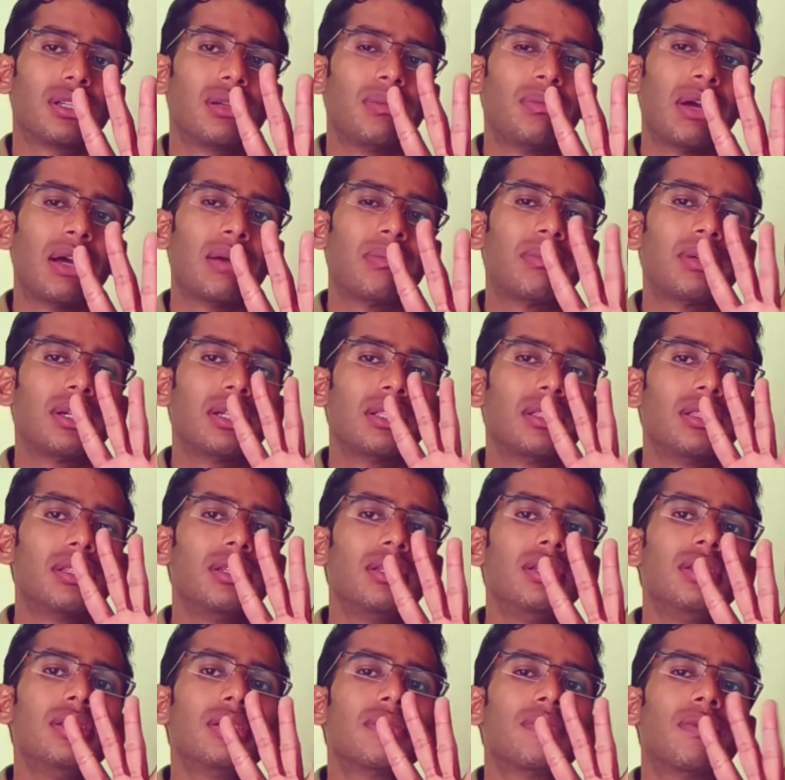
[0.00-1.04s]
Remember
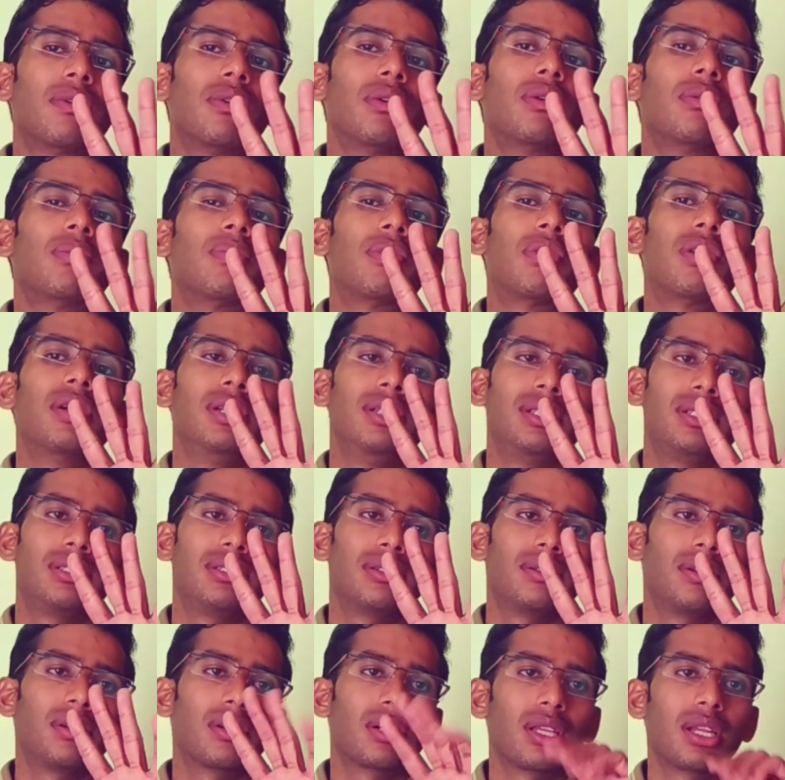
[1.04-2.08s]
these four
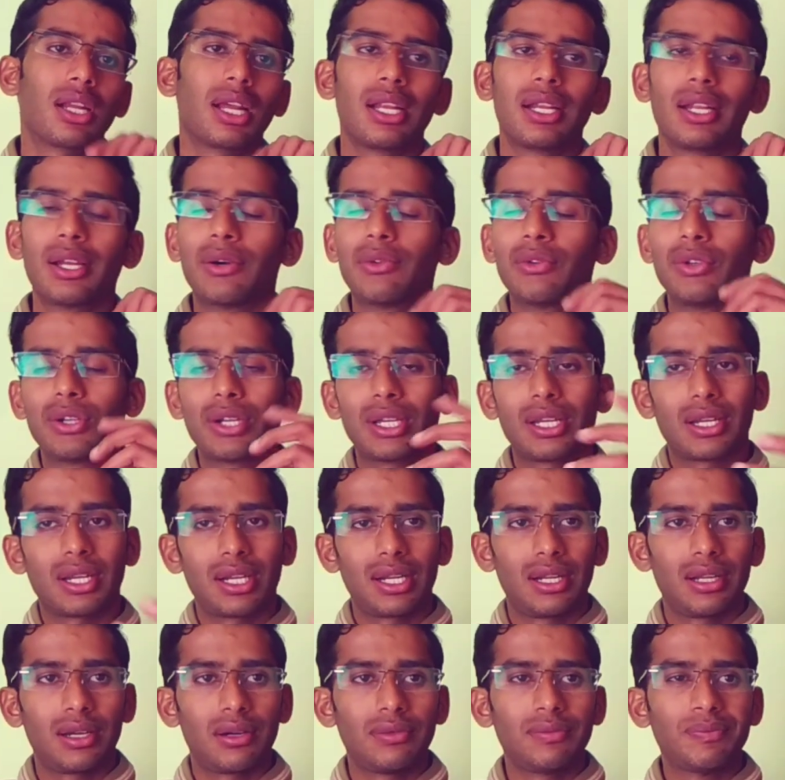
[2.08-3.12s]
points. Okay, write down. You can
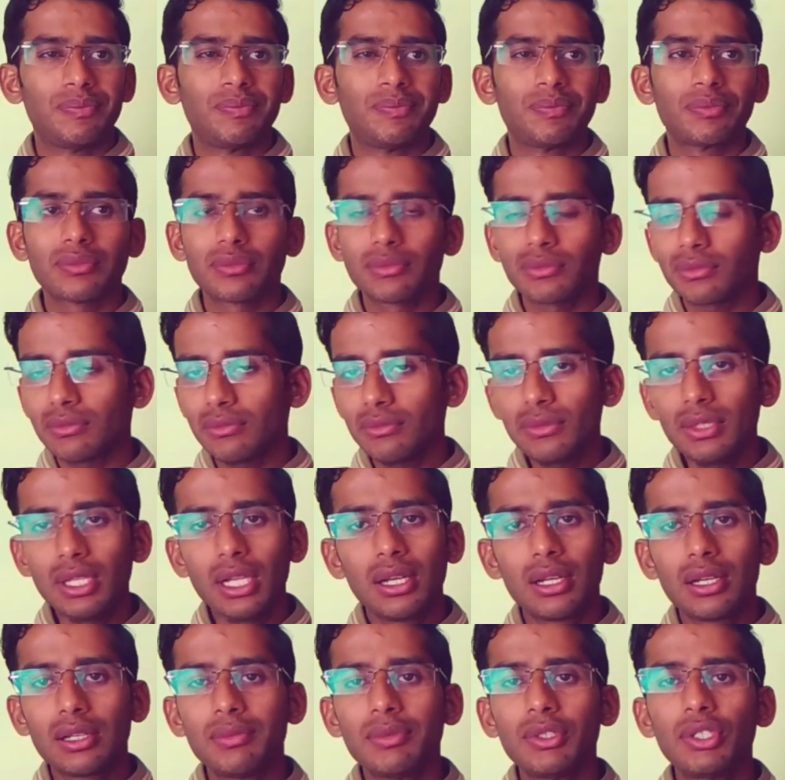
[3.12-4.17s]
write down.
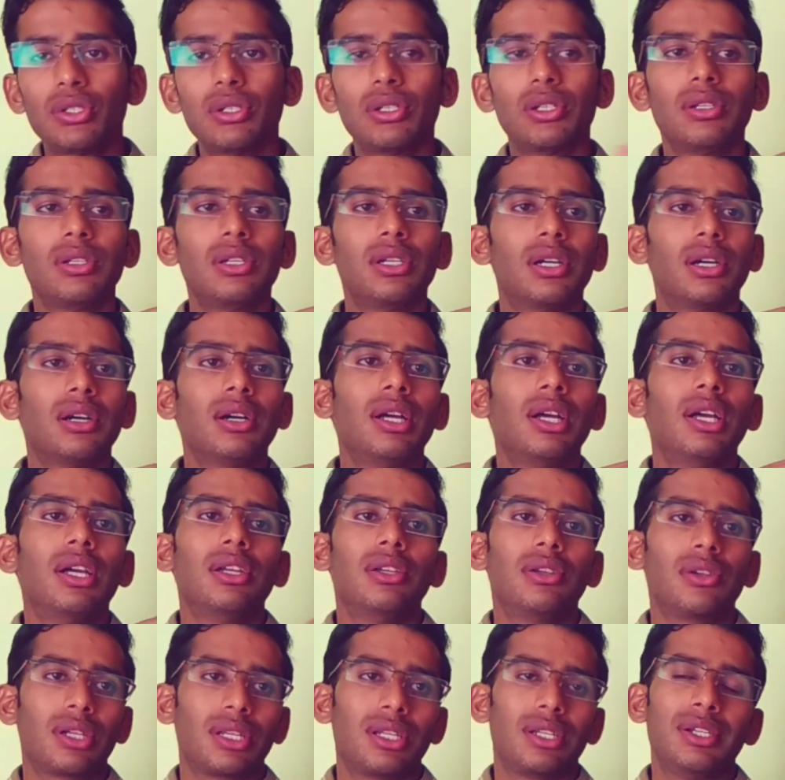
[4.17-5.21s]
Let me show you here.
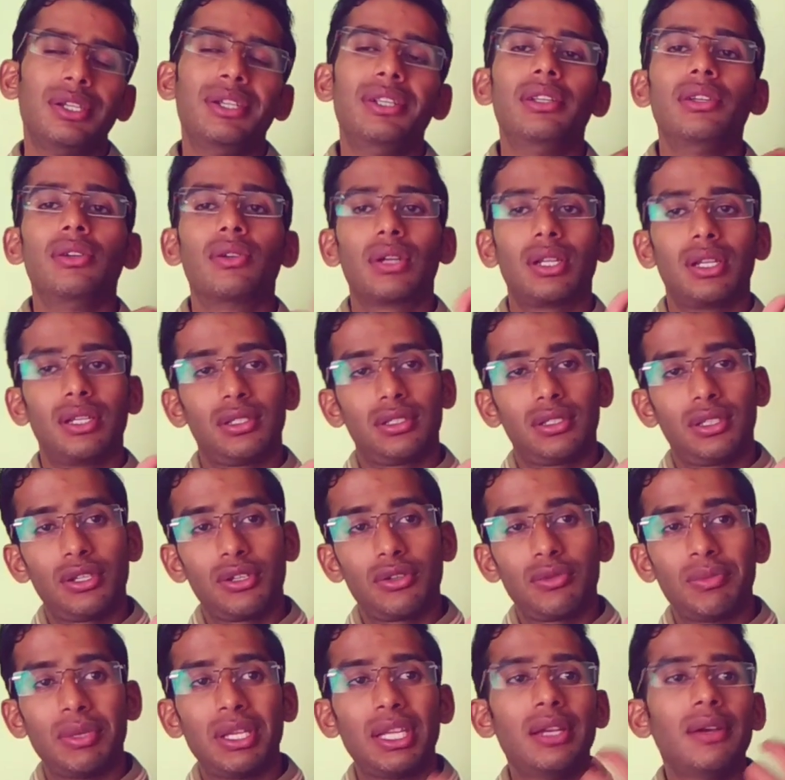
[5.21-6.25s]
You can read, you can listen
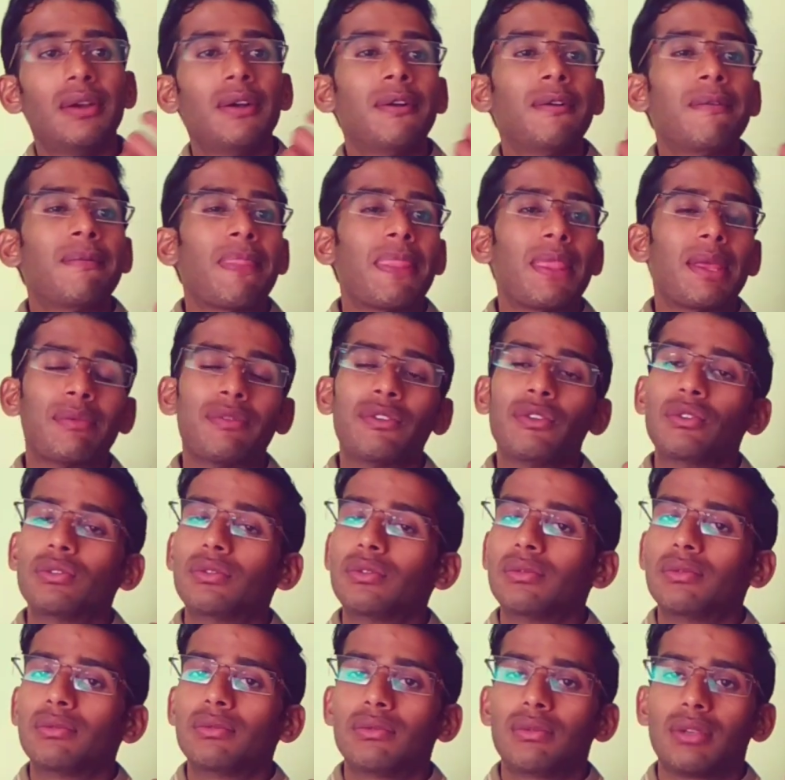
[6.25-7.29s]
to me. If
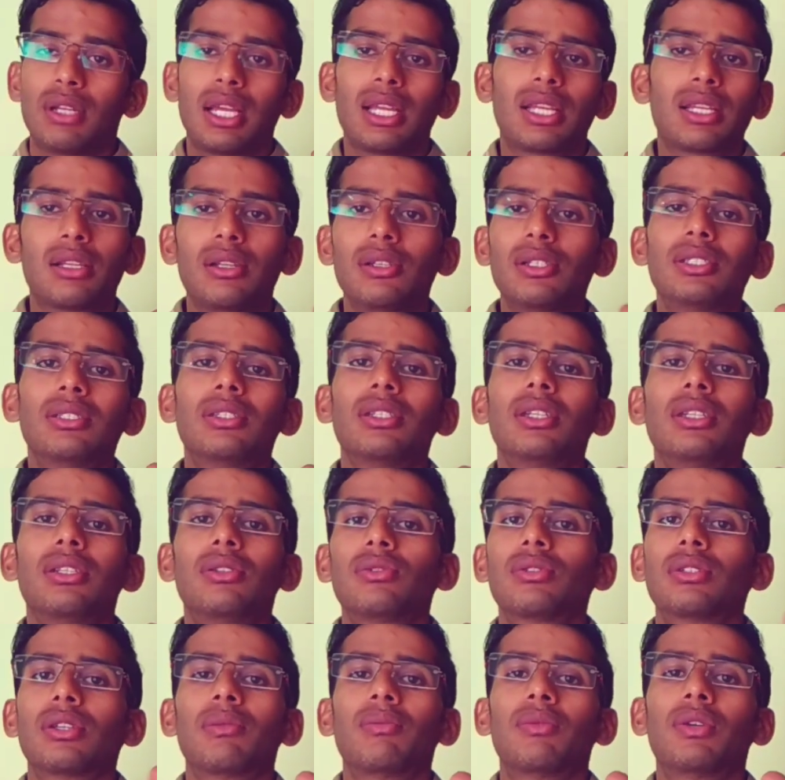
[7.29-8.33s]
you like listening
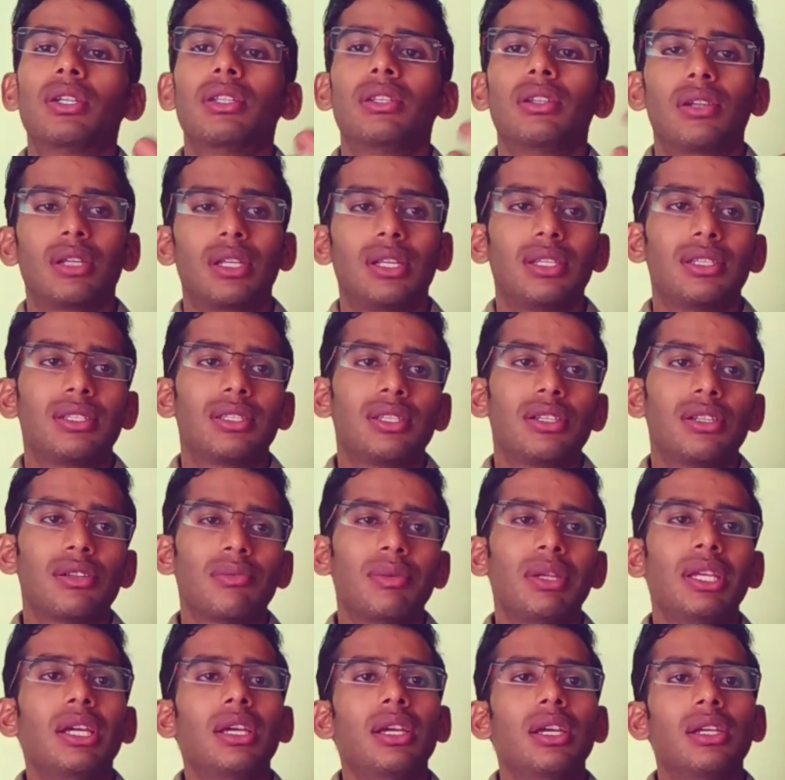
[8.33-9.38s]
to someone, you can listen to
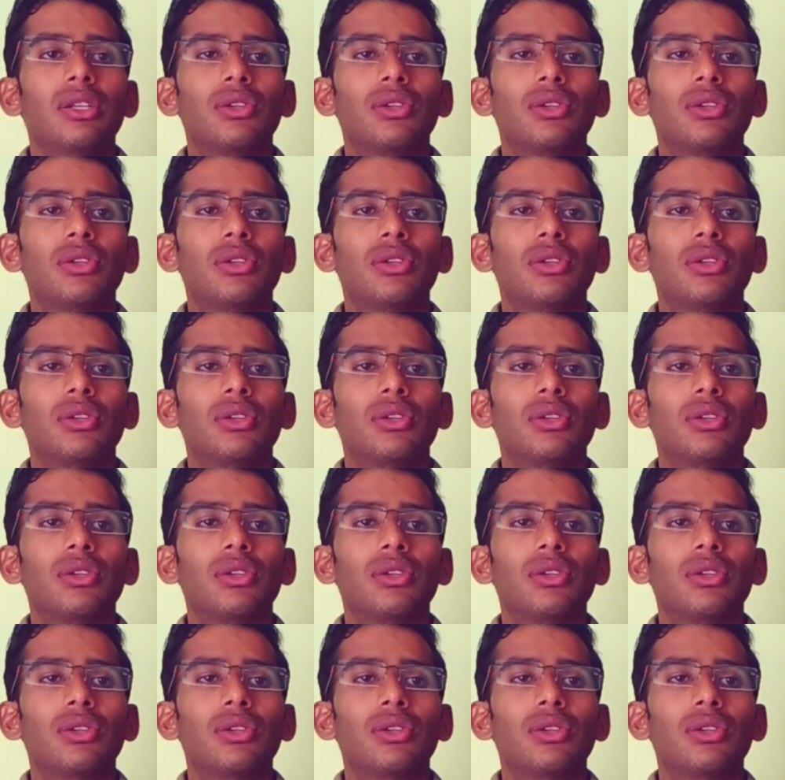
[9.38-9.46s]
me.